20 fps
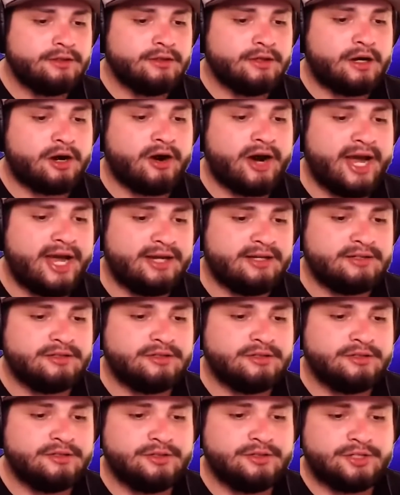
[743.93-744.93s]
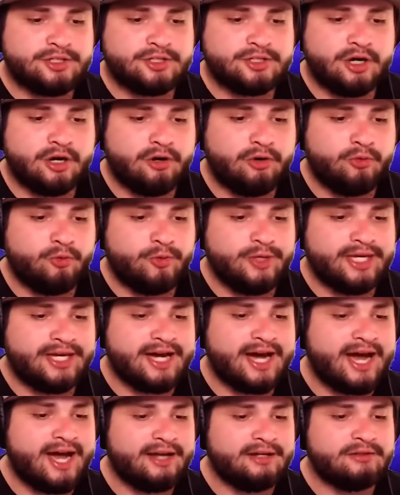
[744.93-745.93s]
All right, so we
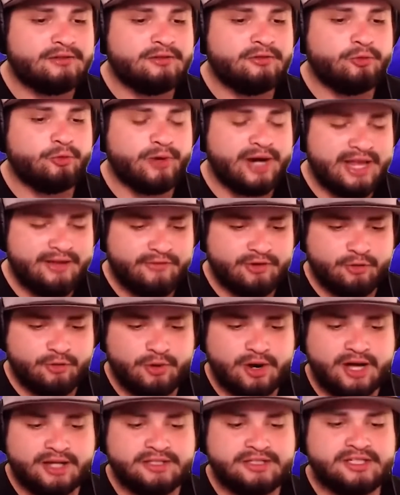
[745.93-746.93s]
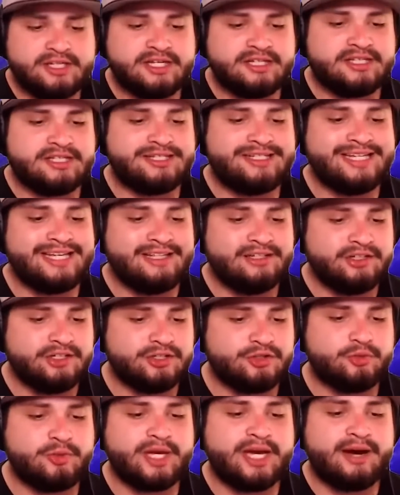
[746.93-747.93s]
got Raven Ron says
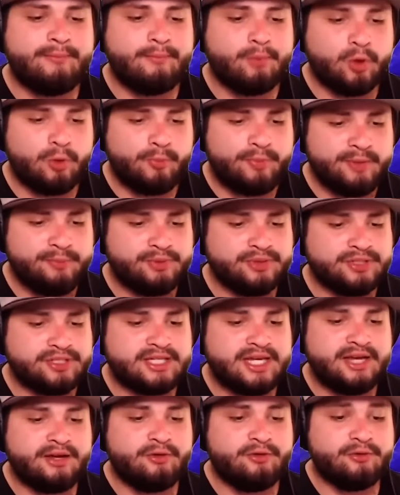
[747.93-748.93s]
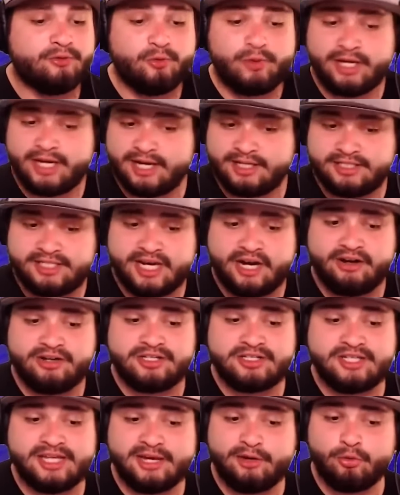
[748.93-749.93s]
Steelers. We got more people saying, we got
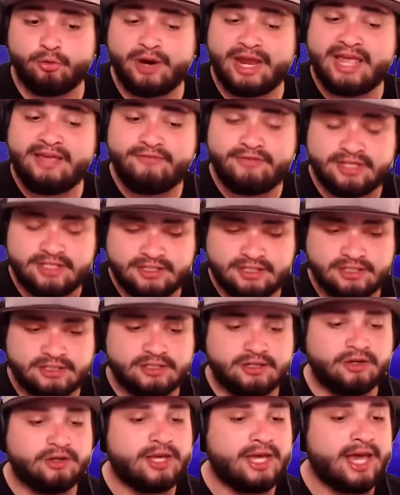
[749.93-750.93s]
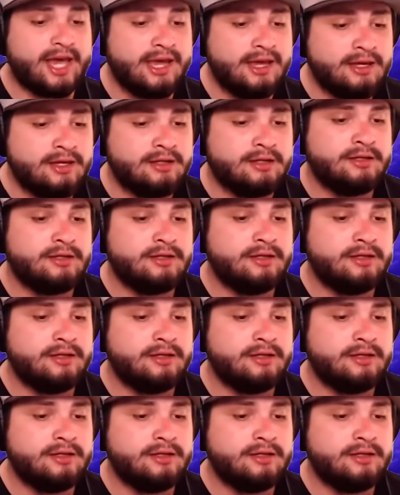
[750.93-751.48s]
Terrence saying Ravens. Okay.